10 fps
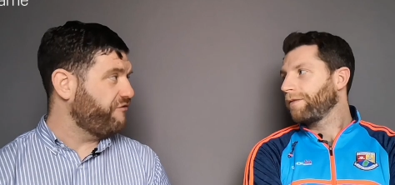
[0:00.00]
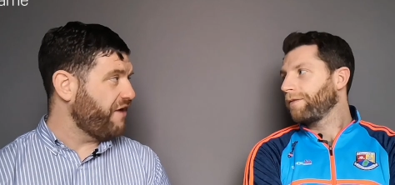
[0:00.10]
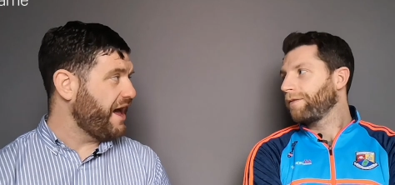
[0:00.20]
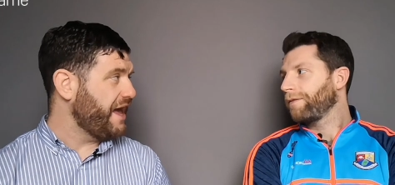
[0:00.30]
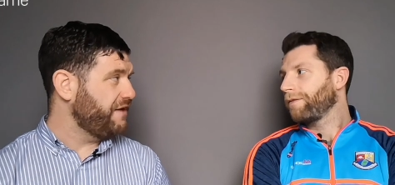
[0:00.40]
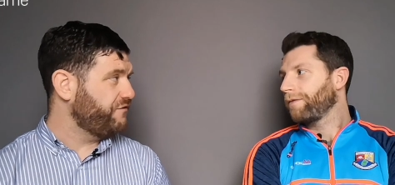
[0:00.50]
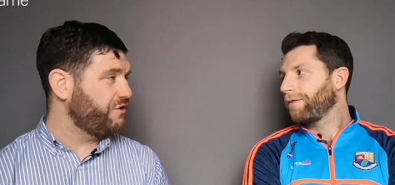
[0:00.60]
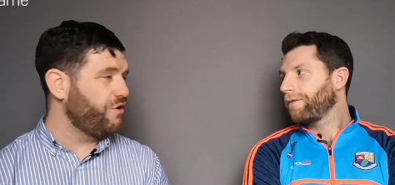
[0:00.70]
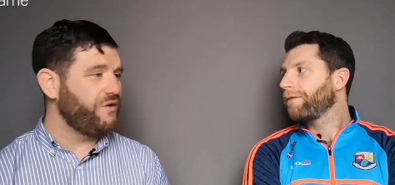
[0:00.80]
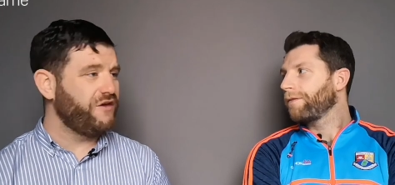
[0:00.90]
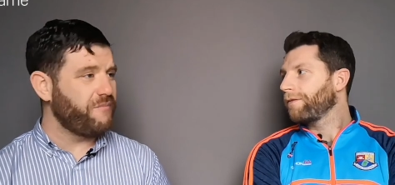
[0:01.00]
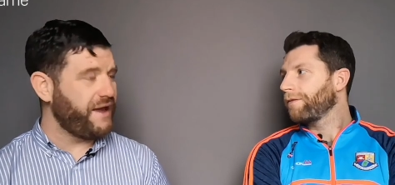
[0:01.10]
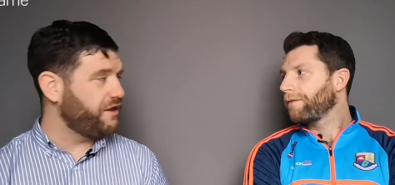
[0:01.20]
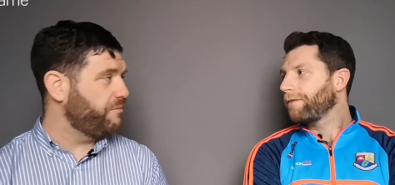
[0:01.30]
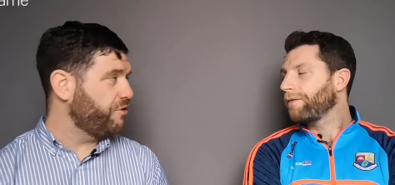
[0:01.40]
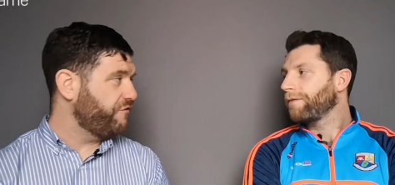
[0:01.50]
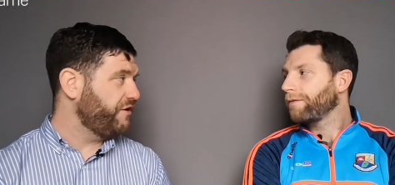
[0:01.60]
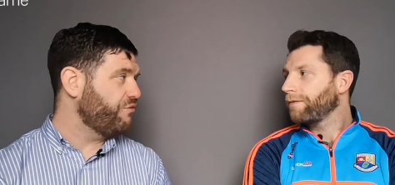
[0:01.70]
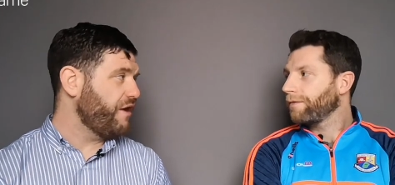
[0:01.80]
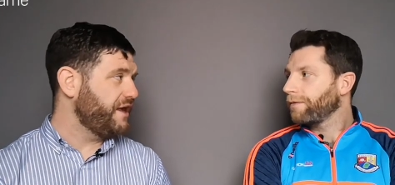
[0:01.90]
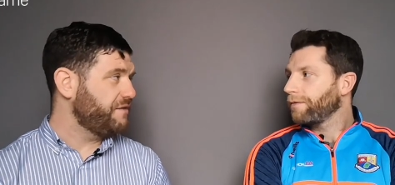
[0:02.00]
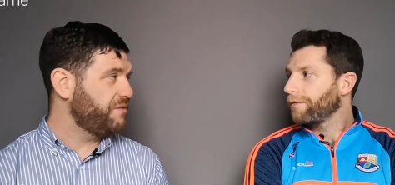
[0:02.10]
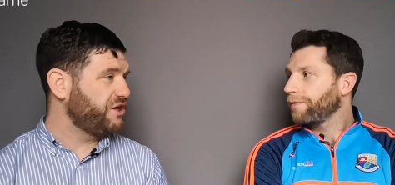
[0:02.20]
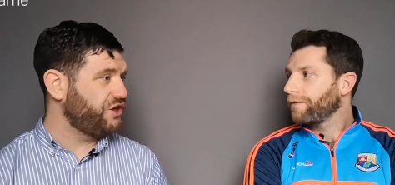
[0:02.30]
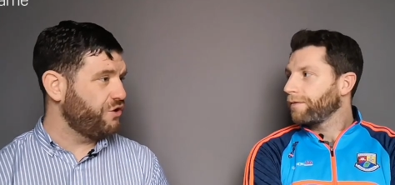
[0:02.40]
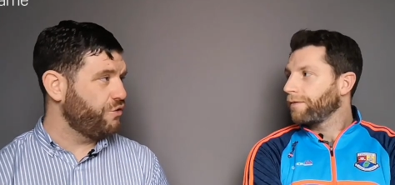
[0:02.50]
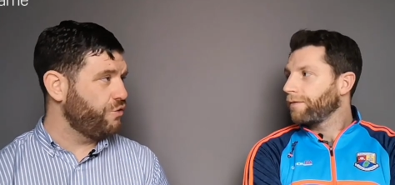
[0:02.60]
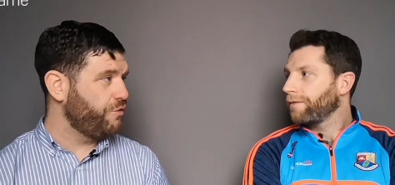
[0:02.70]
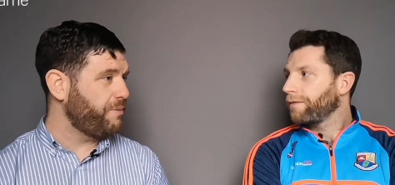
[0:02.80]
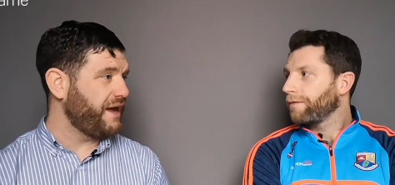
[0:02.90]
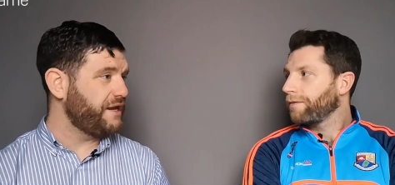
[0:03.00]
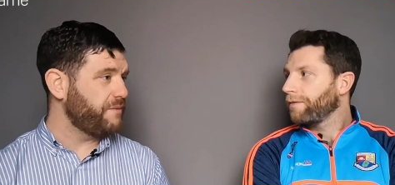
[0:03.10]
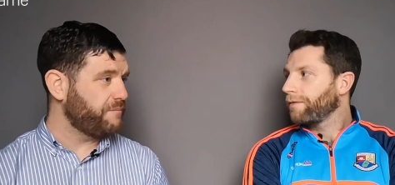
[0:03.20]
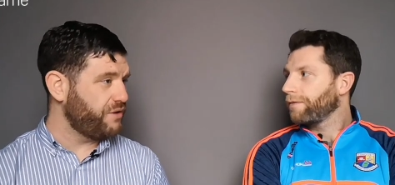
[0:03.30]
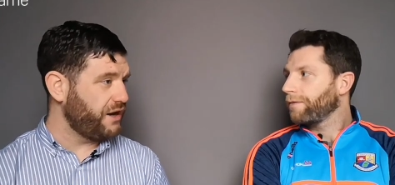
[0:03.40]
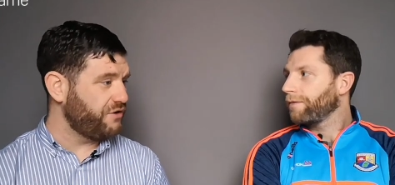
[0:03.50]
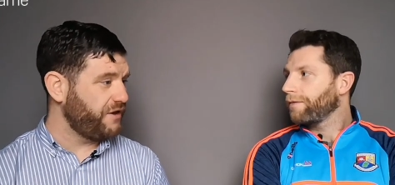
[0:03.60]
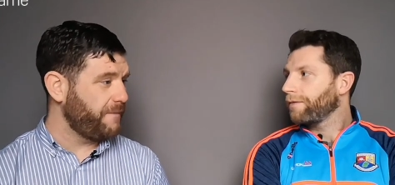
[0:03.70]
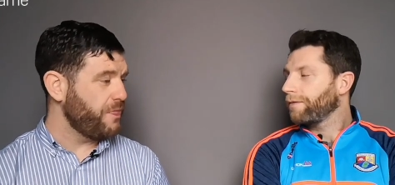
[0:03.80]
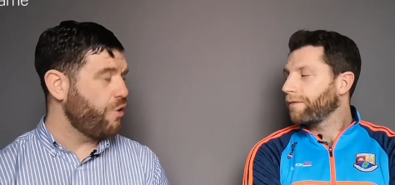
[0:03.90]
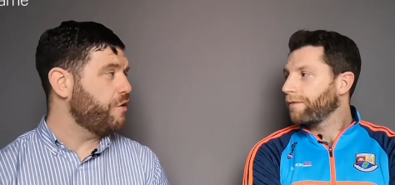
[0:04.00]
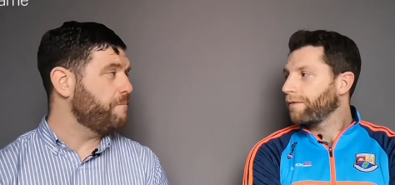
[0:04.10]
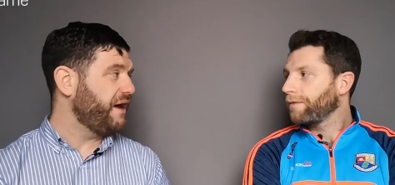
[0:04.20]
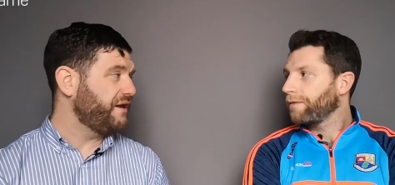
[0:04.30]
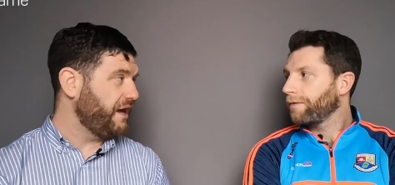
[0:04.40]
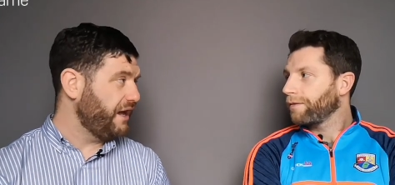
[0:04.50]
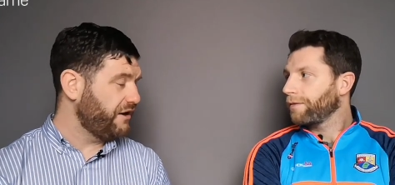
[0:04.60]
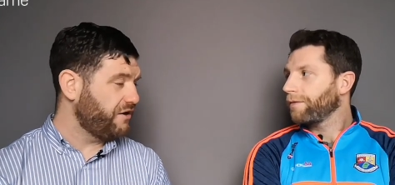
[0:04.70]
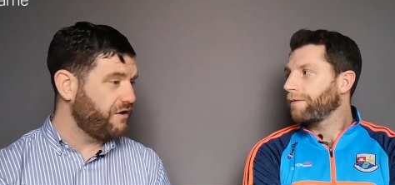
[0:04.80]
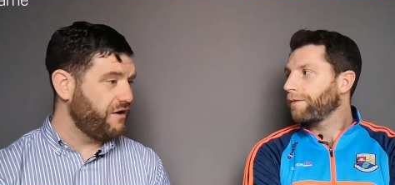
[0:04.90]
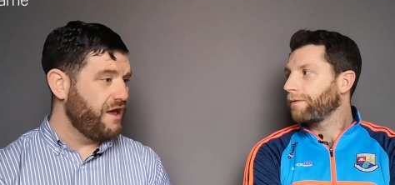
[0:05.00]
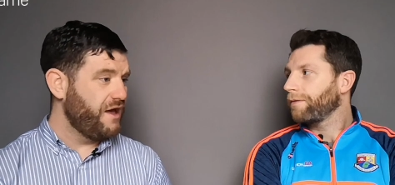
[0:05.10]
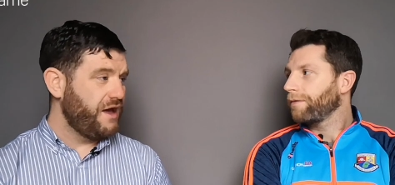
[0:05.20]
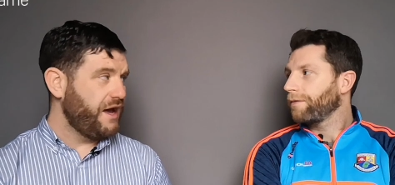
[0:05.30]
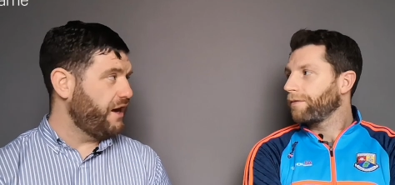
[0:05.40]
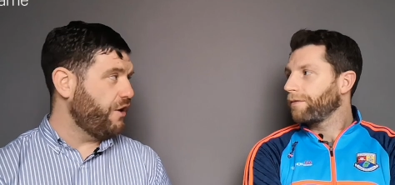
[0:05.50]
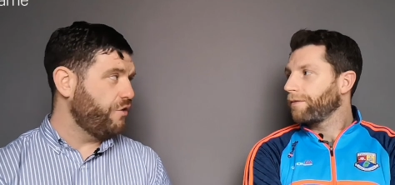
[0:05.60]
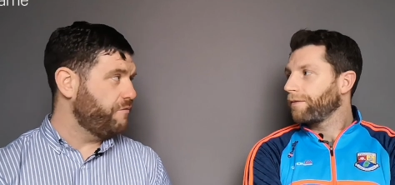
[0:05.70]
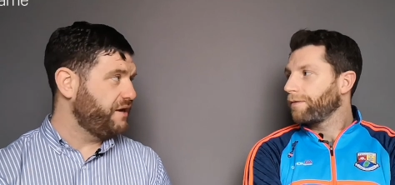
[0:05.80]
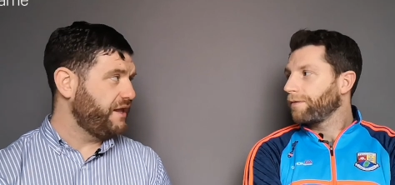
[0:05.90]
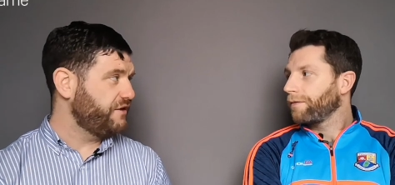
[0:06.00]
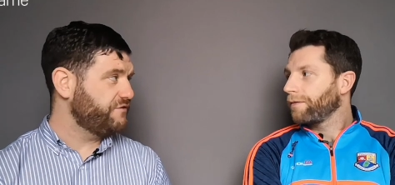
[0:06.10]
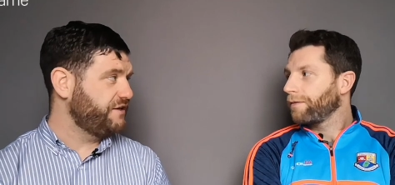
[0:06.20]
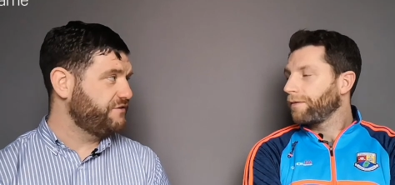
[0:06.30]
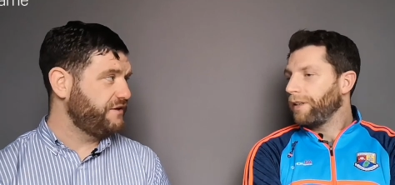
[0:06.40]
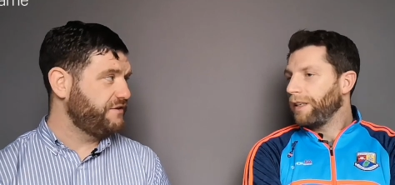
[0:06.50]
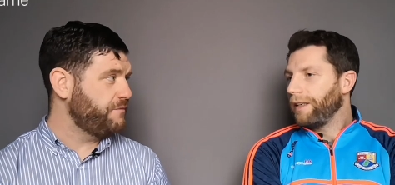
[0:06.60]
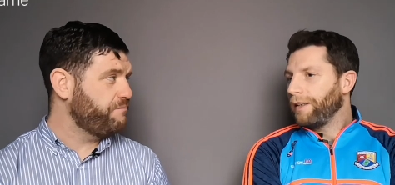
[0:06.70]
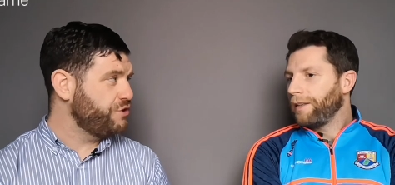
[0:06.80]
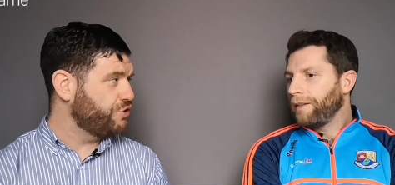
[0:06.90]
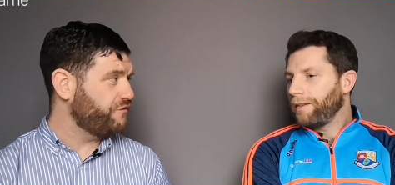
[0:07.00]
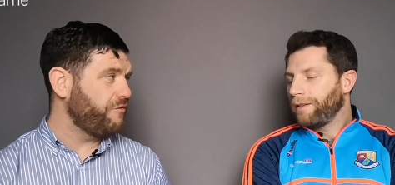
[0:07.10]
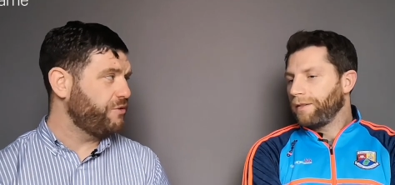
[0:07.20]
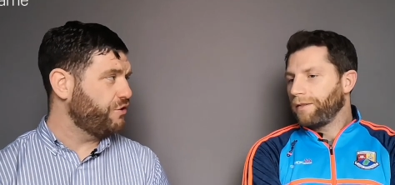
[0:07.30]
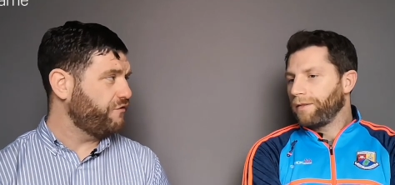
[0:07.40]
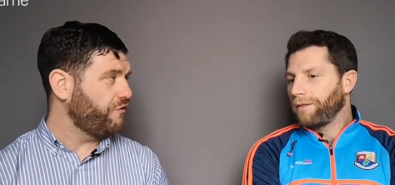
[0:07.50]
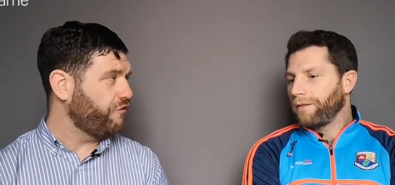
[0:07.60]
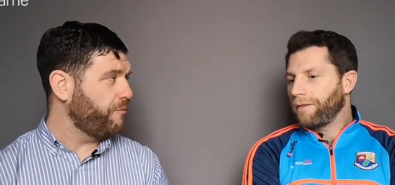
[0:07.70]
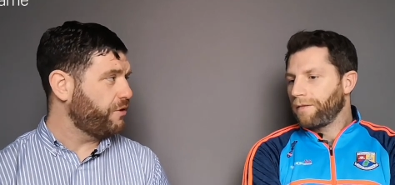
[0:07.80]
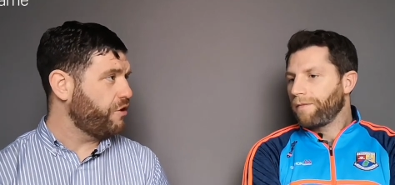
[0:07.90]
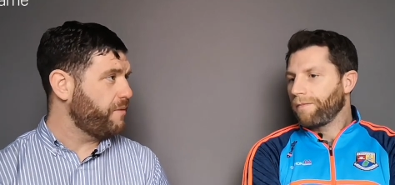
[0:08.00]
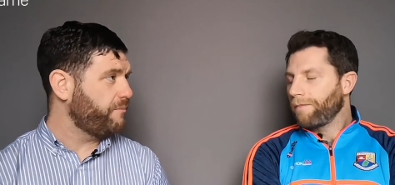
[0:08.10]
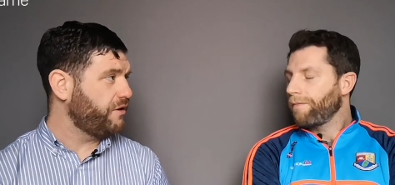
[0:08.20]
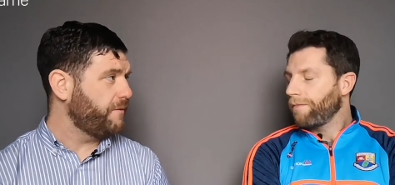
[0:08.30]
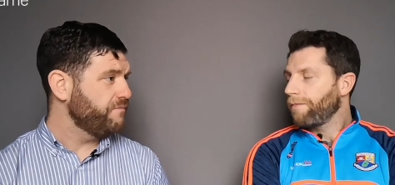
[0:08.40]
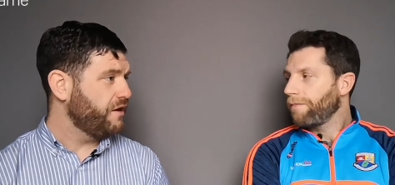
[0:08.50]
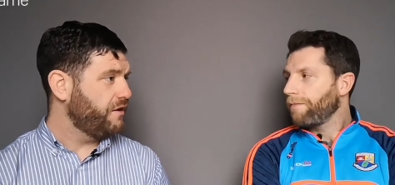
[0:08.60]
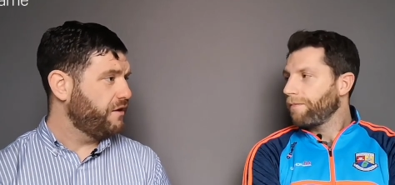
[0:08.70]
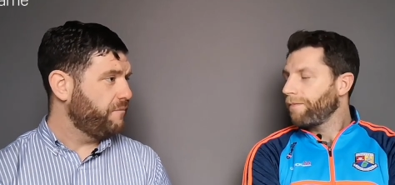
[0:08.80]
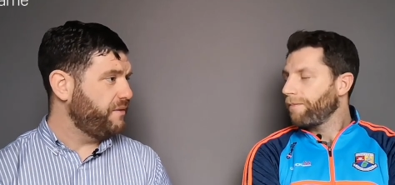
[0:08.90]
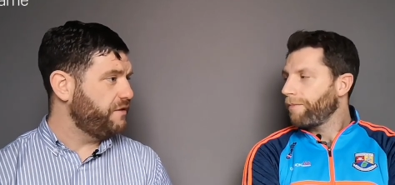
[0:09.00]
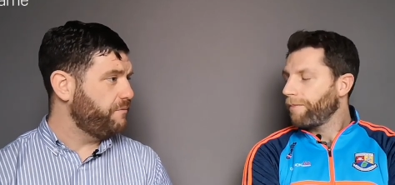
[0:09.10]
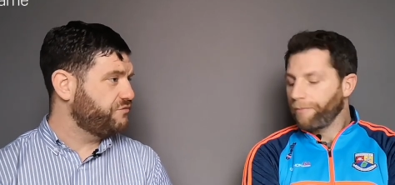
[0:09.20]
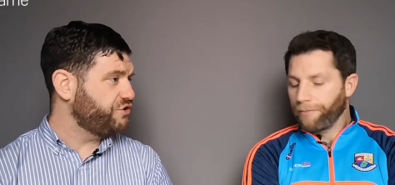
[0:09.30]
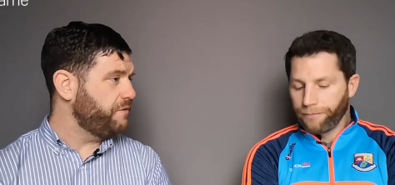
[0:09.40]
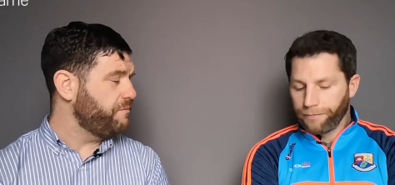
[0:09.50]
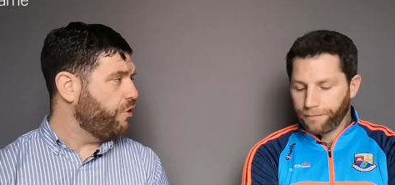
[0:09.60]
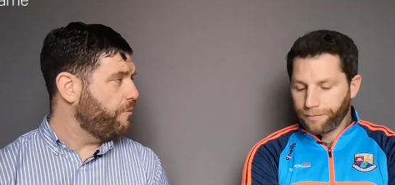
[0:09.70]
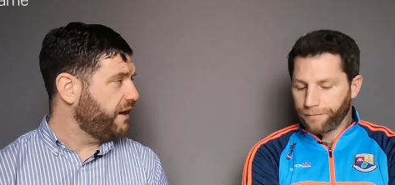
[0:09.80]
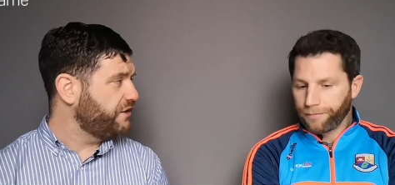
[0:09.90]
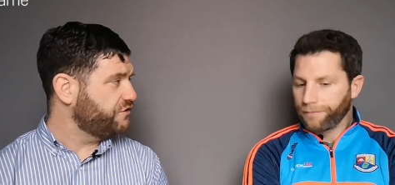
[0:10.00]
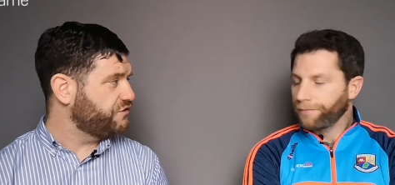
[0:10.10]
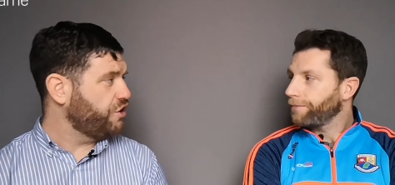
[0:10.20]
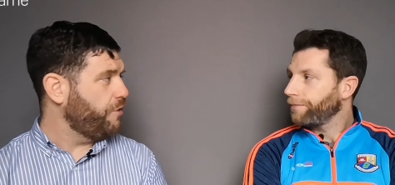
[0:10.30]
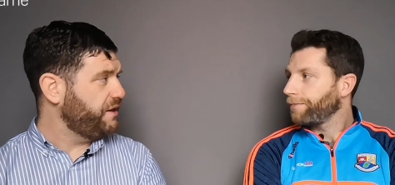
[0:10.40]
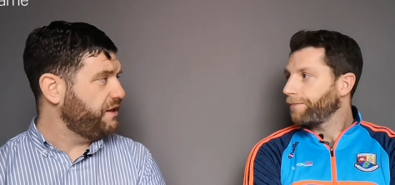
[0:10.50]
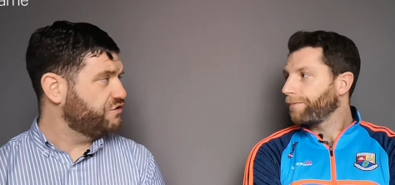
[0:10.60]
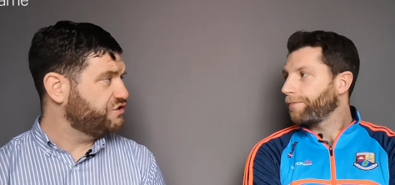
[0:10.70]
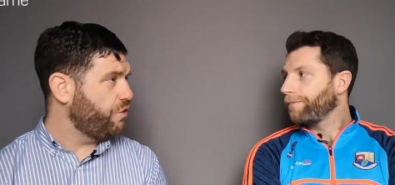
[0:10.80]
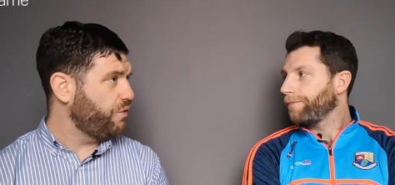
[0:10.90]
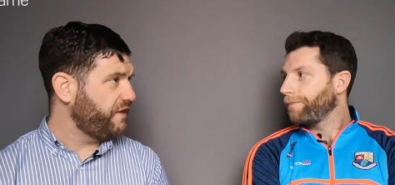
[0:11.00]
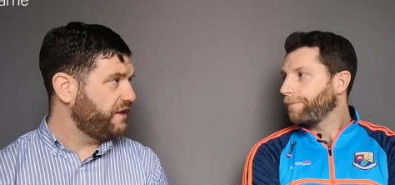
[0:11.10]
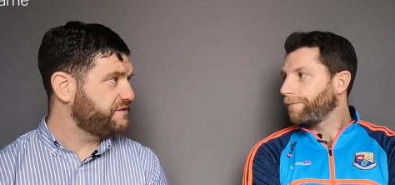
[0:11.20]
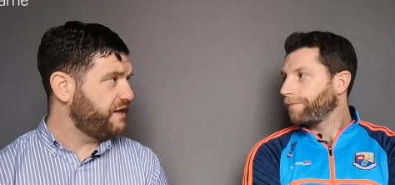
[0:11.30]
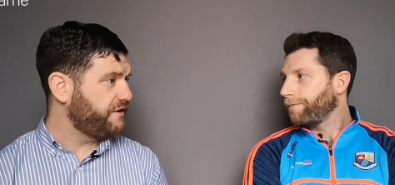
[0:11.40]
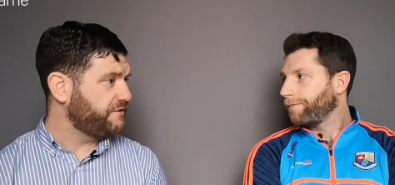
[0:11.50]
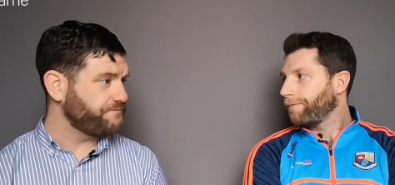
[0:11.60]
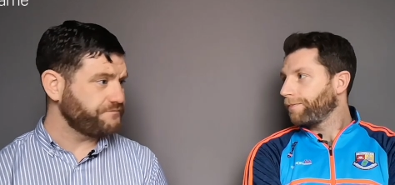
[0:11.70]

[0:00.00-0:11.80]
Speaker 1: five. You know, you have Michael Murphy, Ryan McHugh, Paddy McBrearty, Eoghan Bán Gallagher, Odhrán MacNiallais. He's, he's a beautiful, beautiful footballer. I remember meeting the joint Mayo managers a couple of years ago and they said,